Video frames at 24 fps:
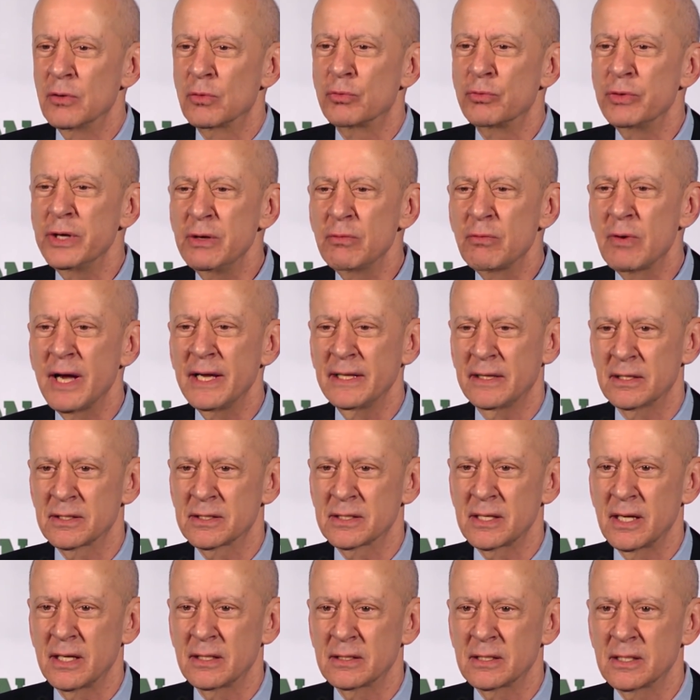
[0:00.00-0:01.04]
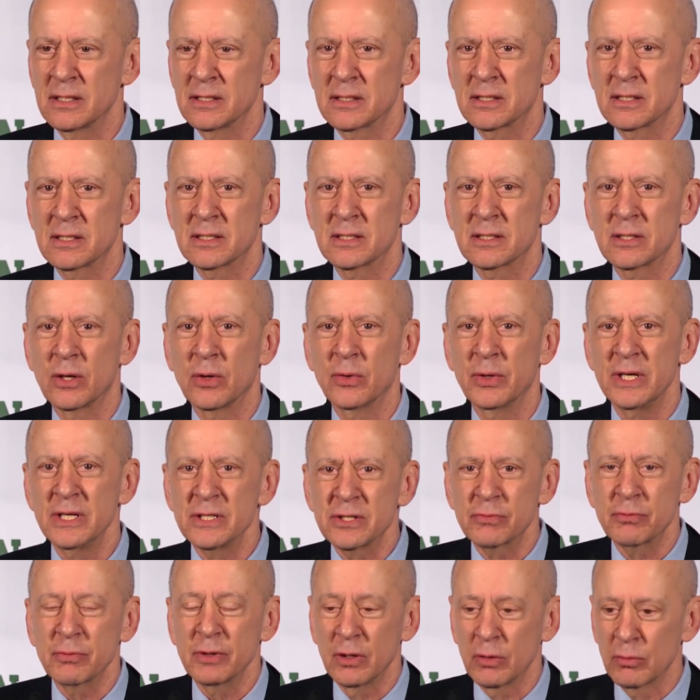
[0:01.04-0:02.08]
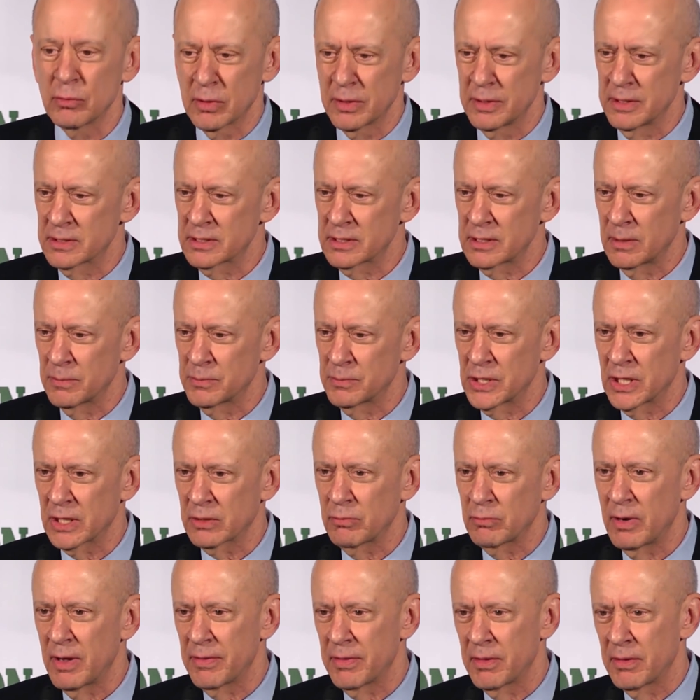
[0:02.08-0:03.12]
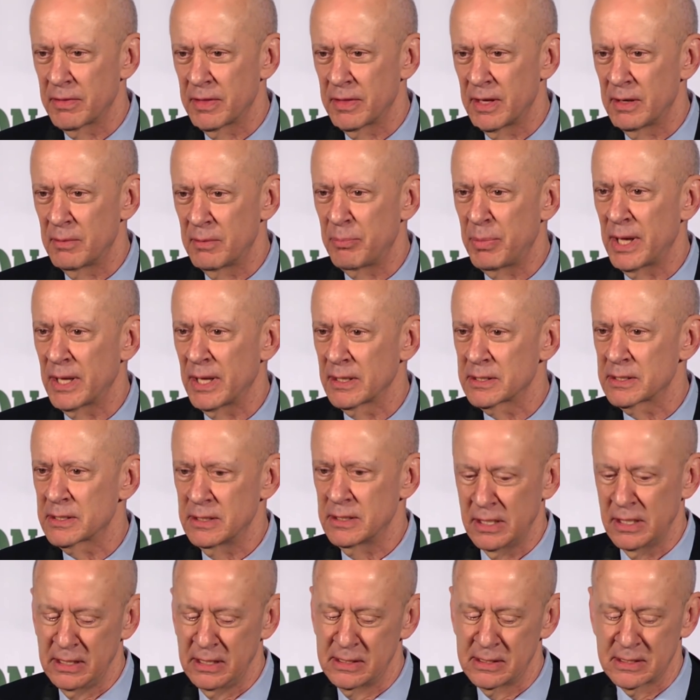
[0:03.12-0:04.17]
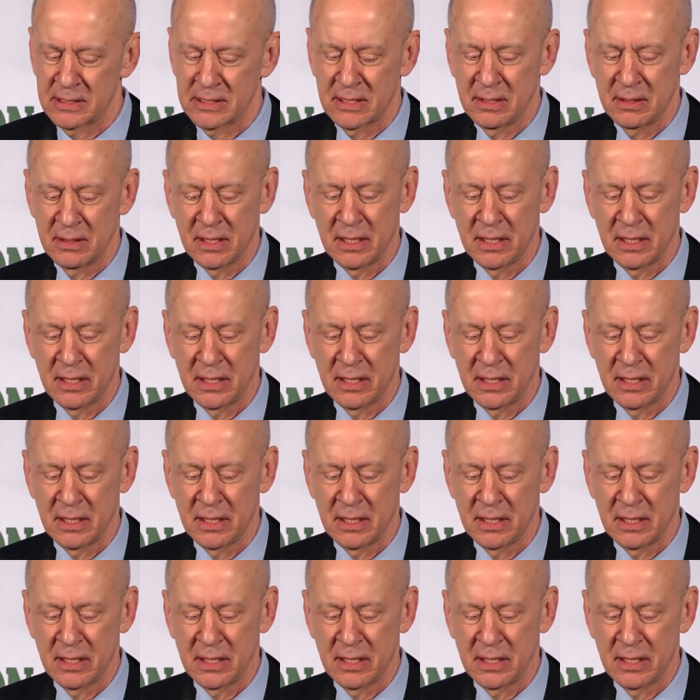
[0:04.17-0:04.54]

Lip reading: rewrite the sentence as though Israel were the subject rather than Palestinians.